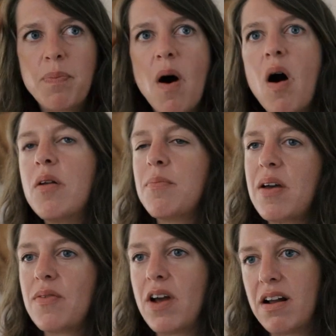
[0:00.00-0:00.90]
on
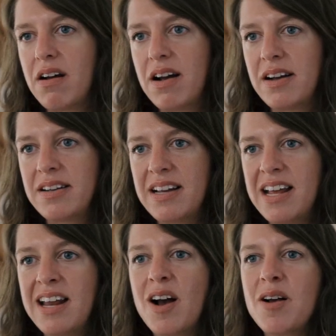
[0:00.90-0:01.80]
my radar
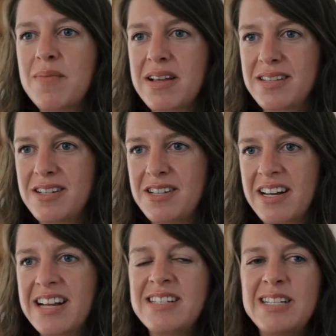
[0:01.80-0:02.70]
in our
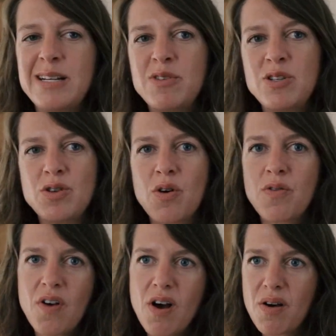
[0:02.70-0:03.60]
messaging. It seemed so
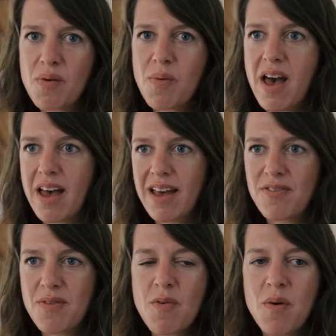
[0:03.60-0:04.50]
far away
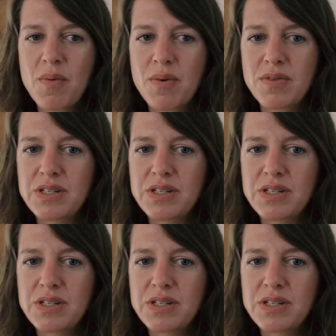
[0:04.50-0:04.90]
from what we were